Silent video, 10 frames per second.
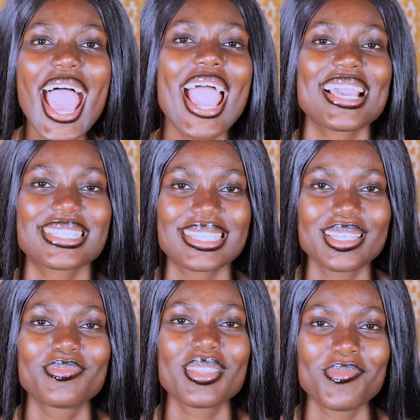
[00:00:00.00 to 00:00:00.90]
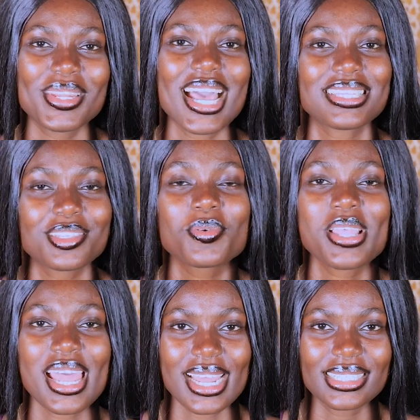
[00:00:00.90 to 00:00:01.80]
a slave, but that's so
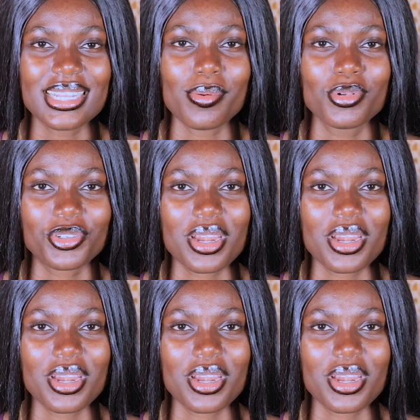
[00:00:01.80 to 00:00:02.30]
near that in your